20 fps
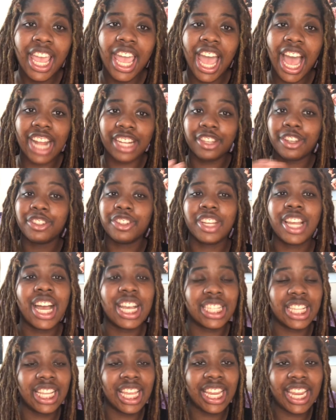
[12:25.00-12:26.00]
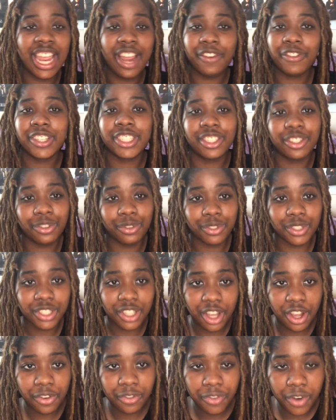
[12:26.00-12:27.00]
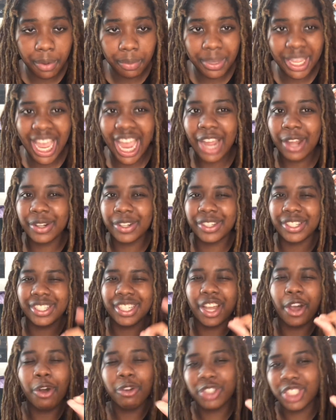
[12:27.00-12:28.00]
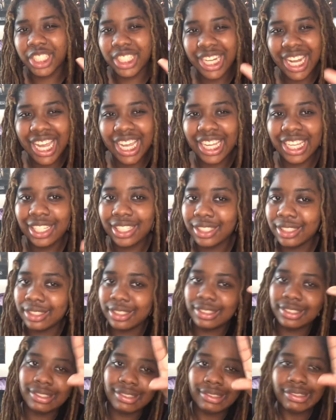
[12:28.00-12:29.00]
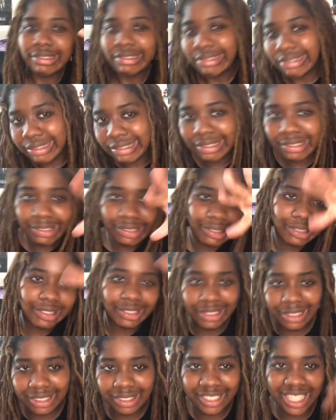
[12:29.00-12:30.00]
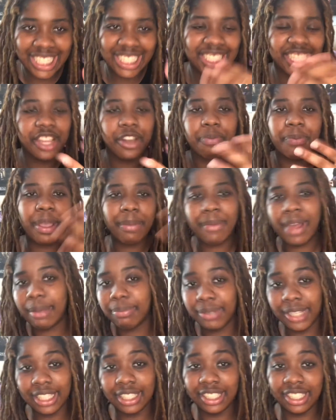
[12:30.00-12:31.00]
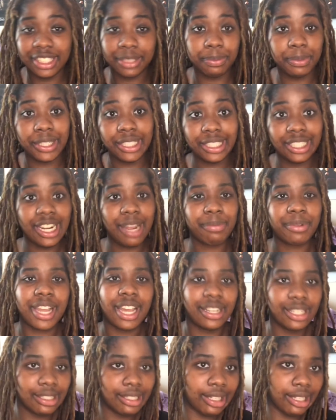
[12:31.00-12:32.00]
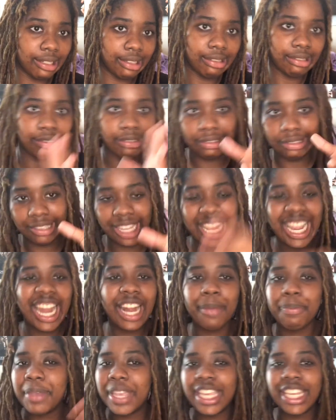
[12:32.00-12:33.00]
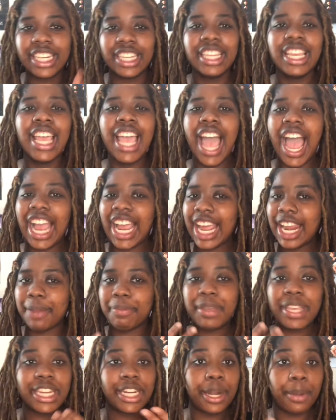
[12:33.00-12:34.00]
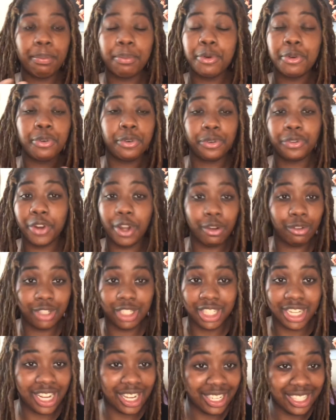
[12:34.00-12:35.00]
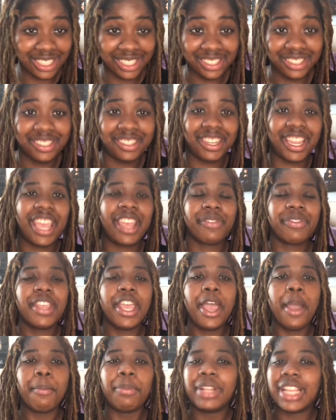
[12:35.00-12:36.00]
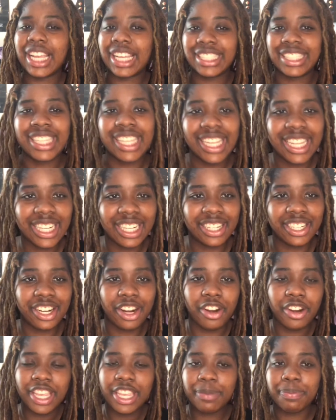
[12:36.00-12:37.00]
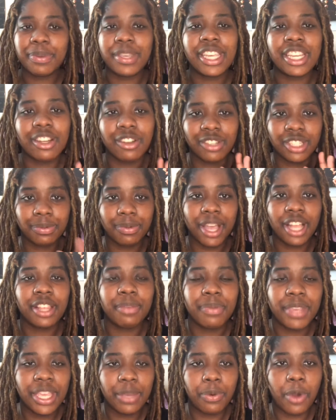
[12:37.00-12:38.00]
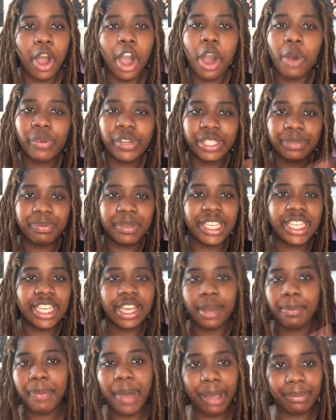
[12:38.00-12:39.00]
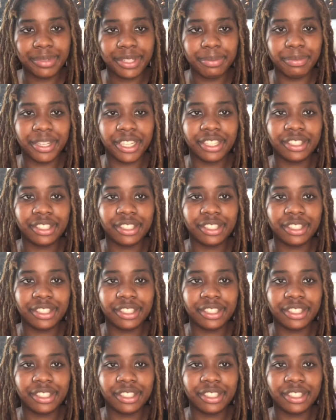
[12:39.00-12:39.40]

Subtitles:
I told you guys I like every single song from it. Ocean Eyes, it still made my playlist, but I'm kind of like, I gotta be in the mood for Ocean Eyes, okay? But like I said, her EP, Don't Smile at Me, will always be a bop to me.